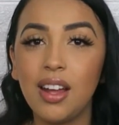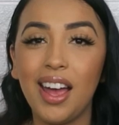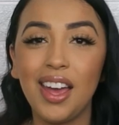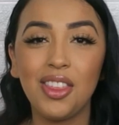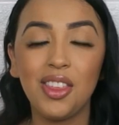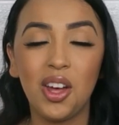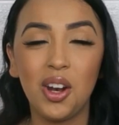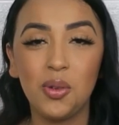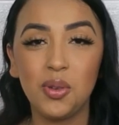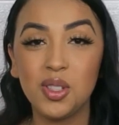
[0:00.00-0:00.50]
I
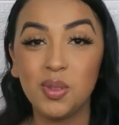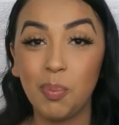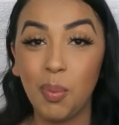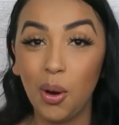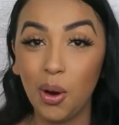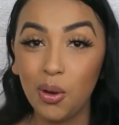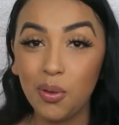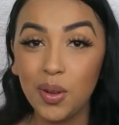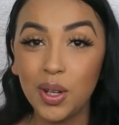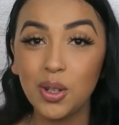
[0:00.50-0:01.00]
thought it was
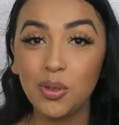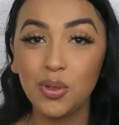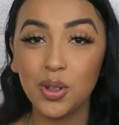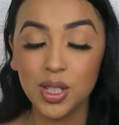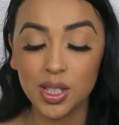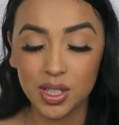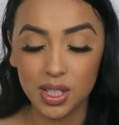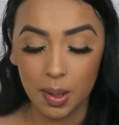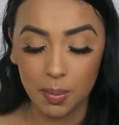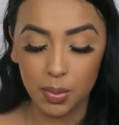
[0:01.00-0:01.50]
perfect for
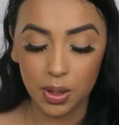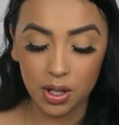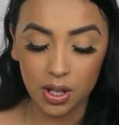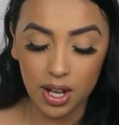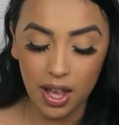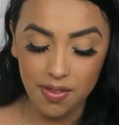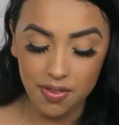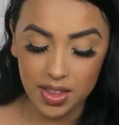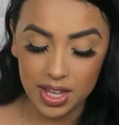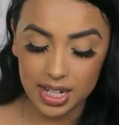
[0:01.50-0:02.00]
summer,
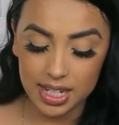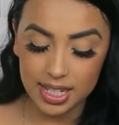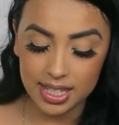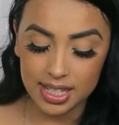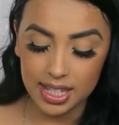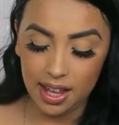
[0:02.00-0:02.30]
and that